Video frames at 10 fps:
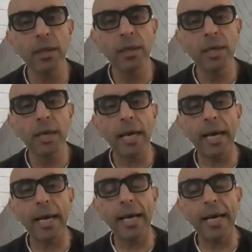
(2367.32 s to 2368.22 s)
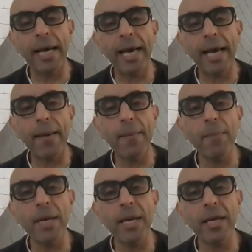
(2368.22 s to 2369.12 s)
Mm. Uh,
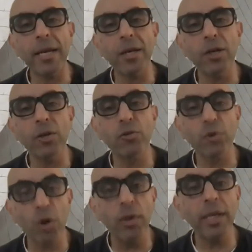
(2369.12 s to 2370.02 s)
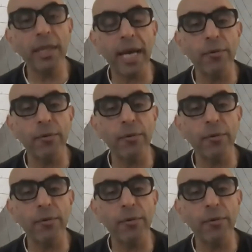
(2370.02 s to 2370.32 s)
controlling that